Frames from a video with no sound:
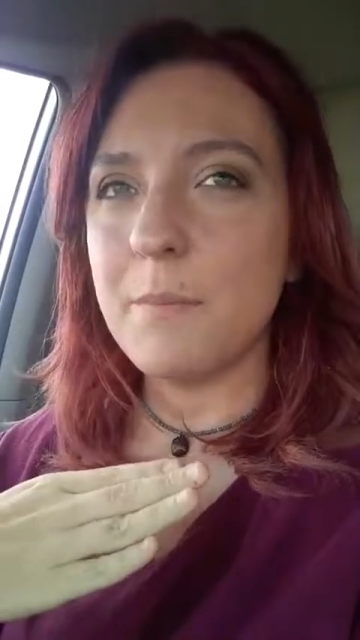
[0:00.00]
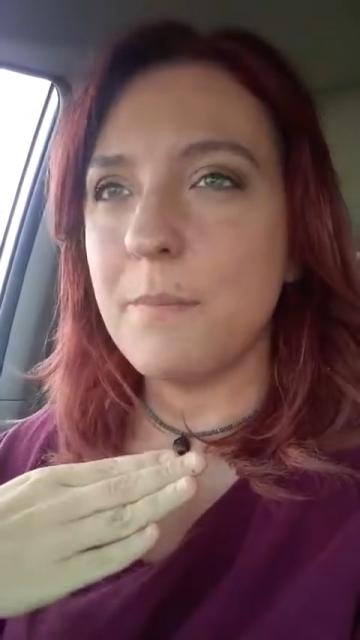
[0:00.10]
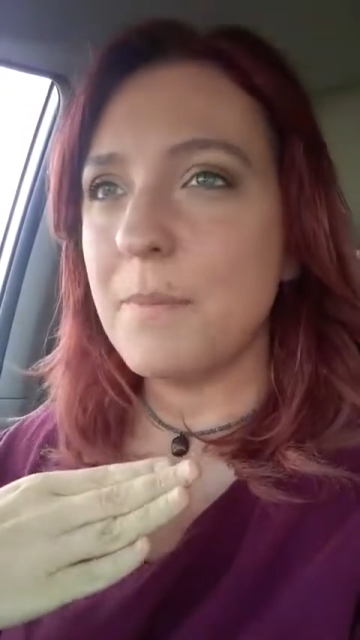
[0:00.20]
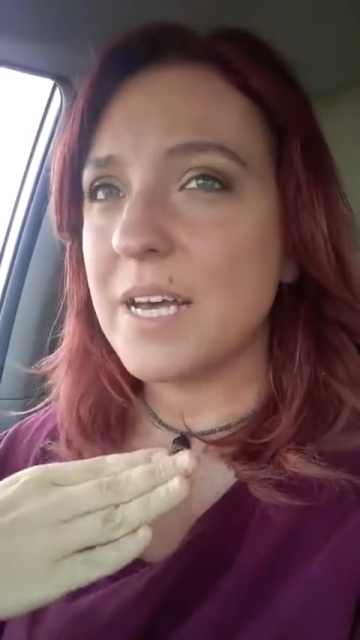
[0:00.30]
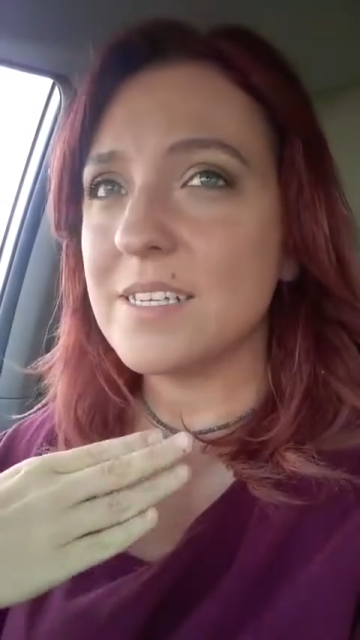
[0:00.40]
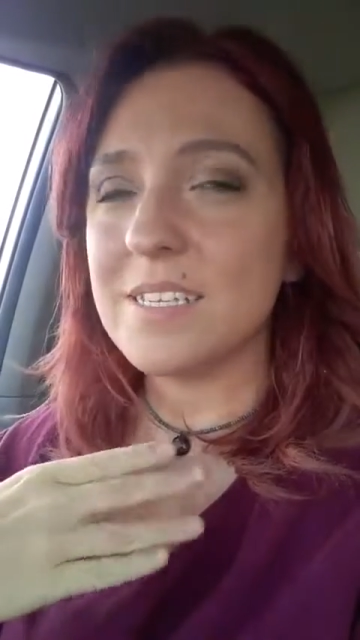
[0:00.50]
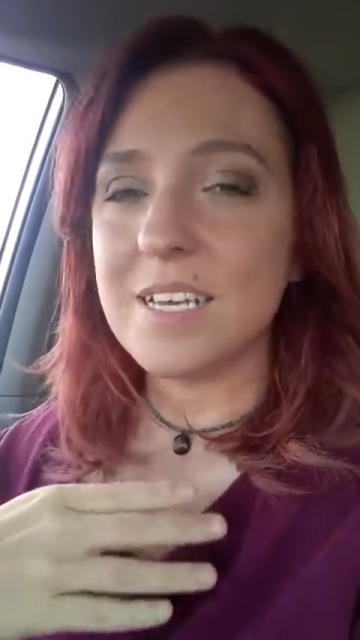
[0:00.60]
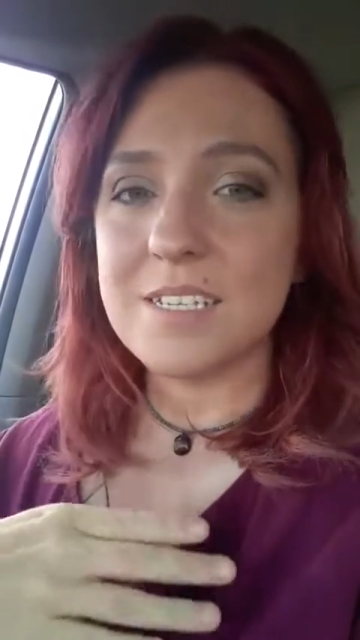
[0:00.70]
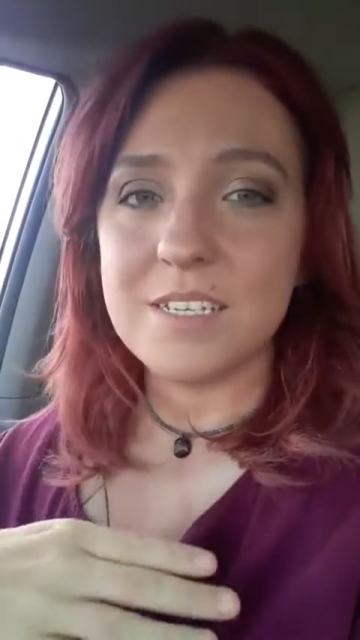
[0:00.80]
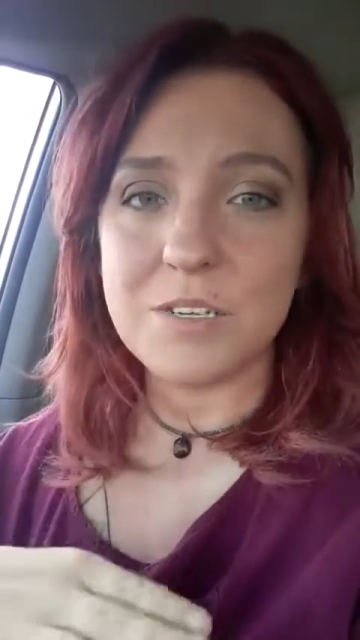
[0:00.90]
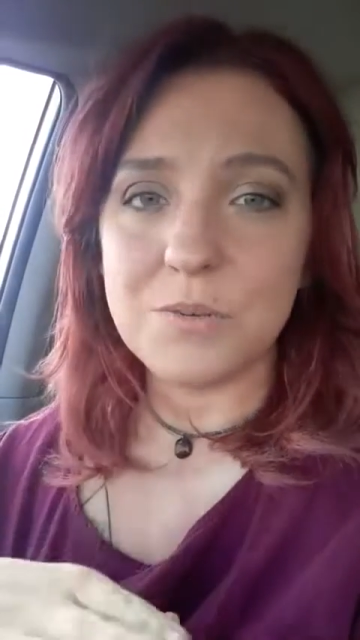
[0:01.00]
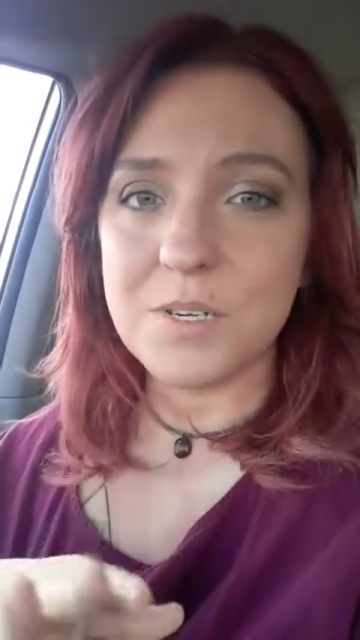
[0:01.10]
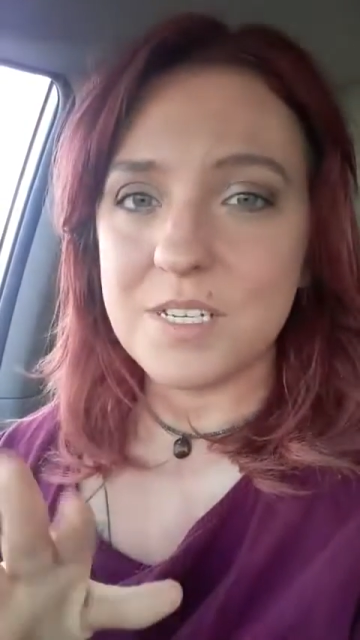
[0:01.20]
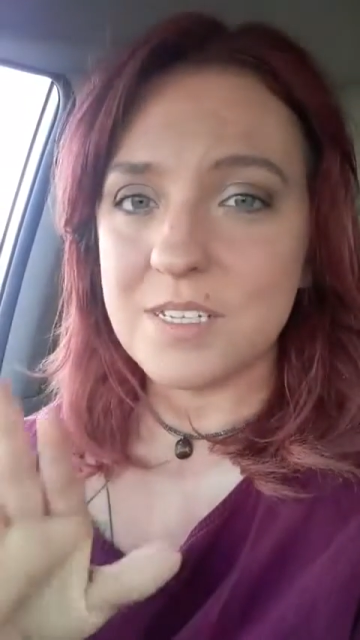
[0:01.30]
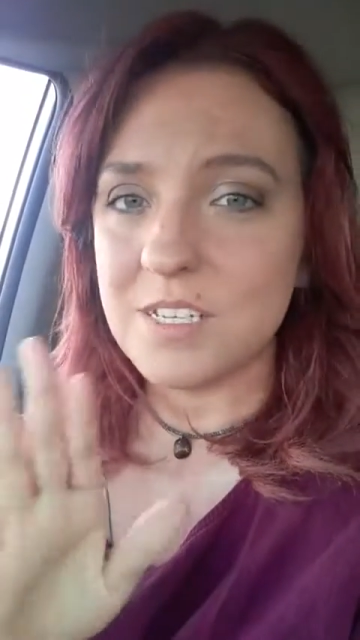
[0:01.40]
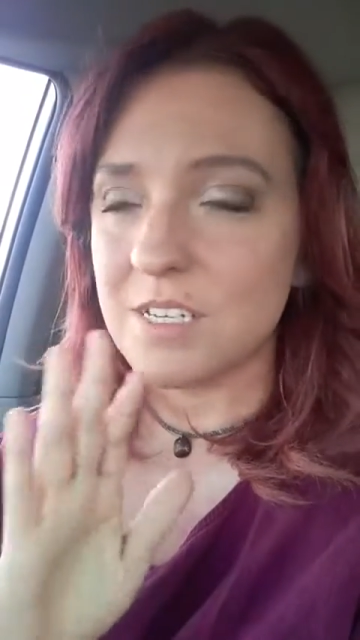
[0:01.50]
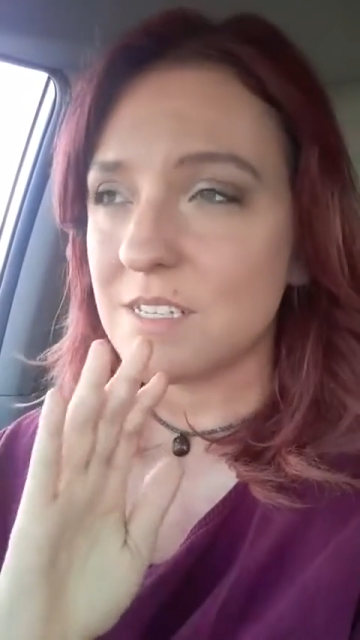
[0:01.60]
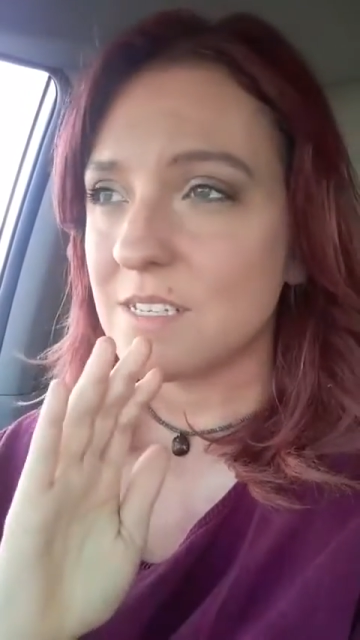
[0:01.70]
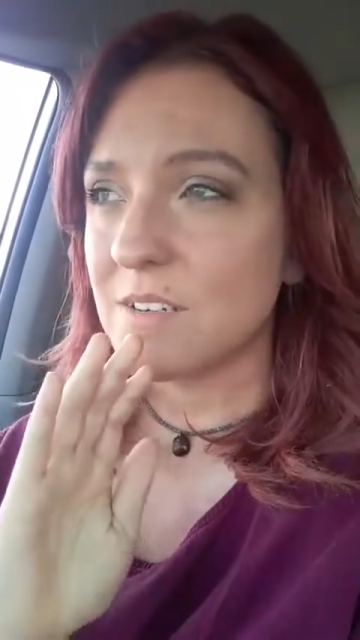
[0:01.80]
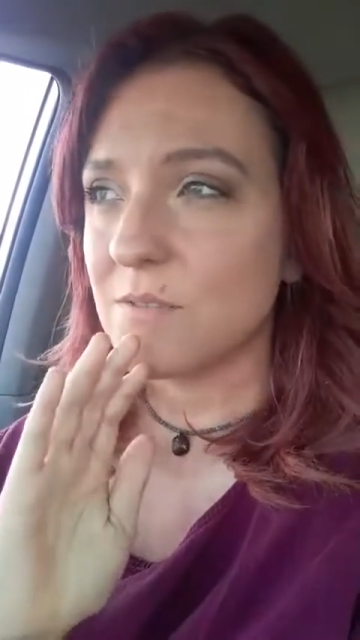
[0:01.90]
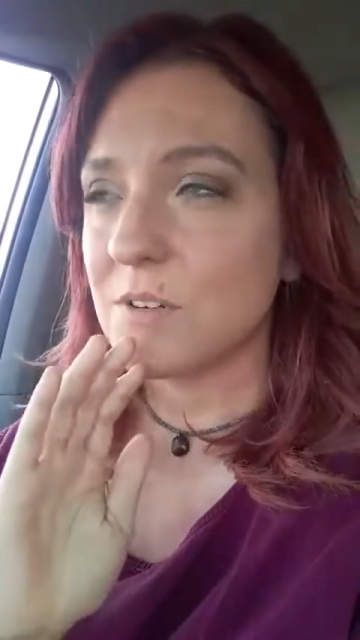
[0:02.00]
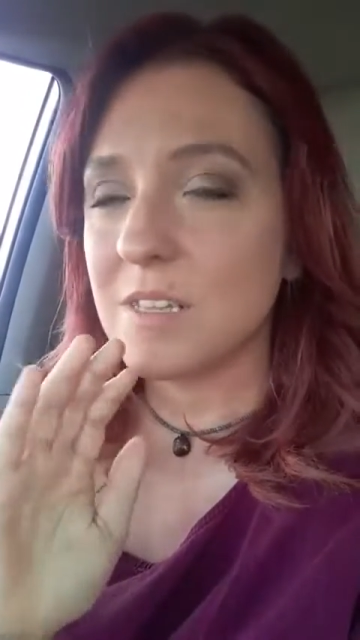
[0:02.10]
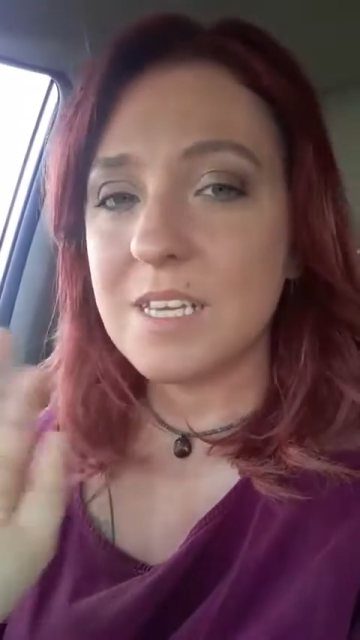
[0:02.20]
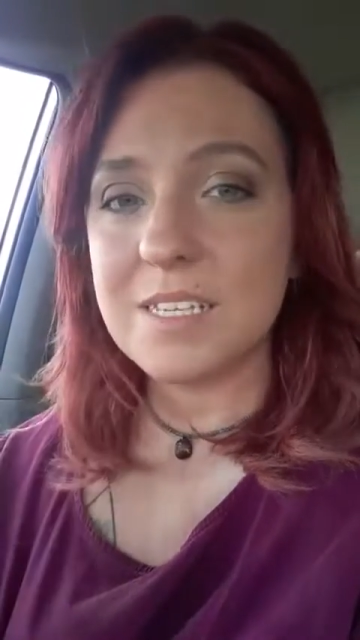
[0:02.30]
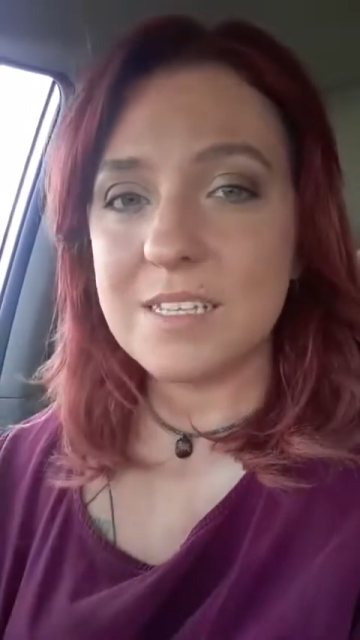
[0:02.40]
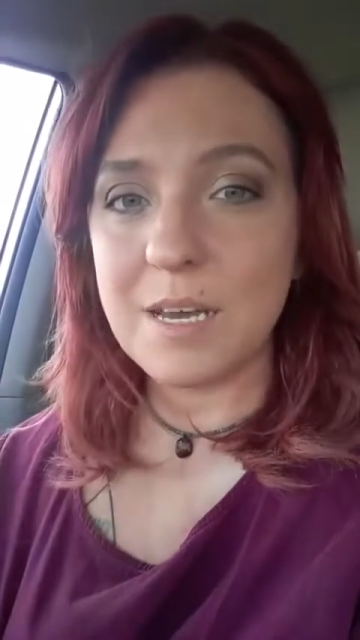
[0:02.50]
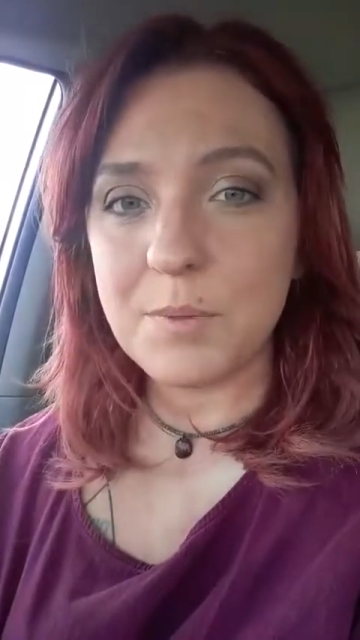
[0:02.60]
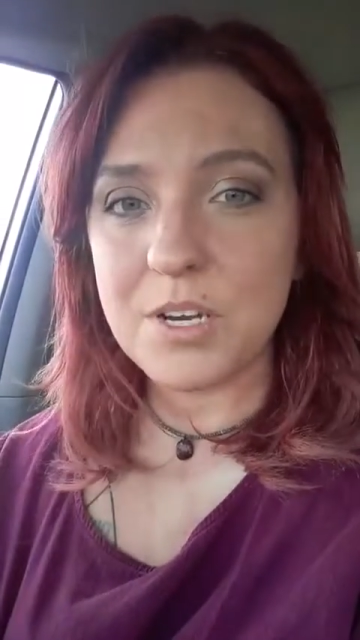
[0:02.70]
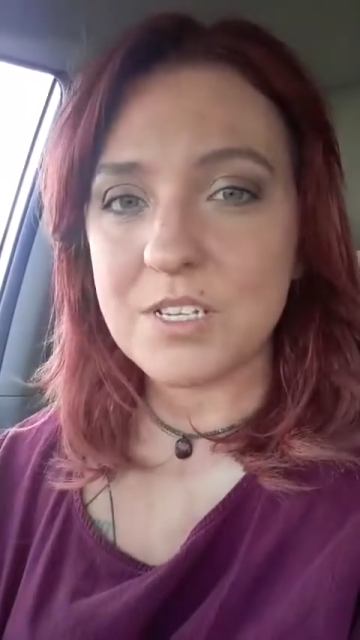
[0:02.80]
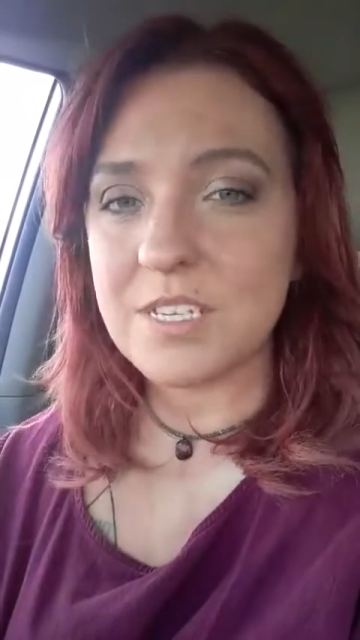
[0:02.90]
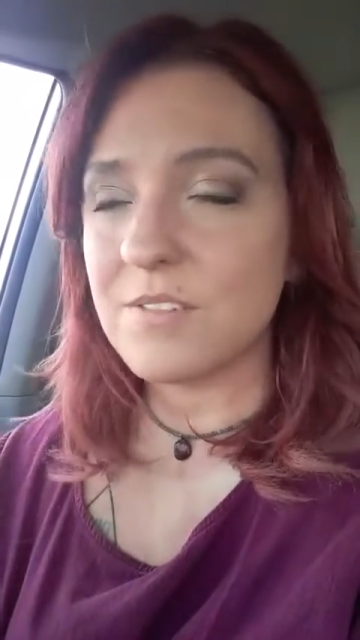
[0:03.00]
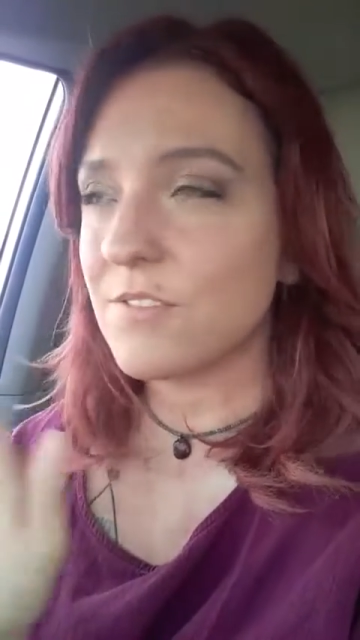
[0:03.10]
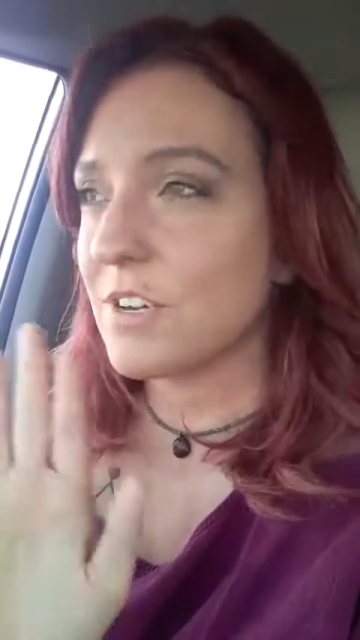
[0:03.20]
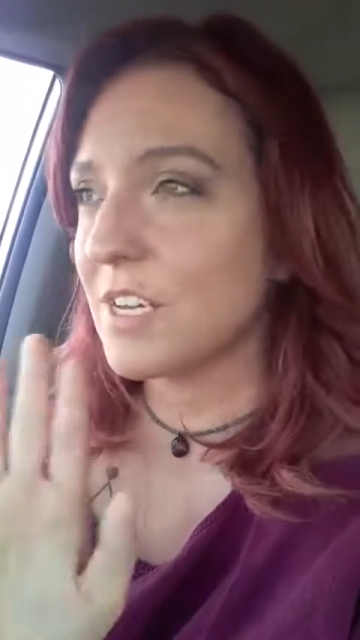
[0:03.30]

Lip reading: the best thing to do is just release that person,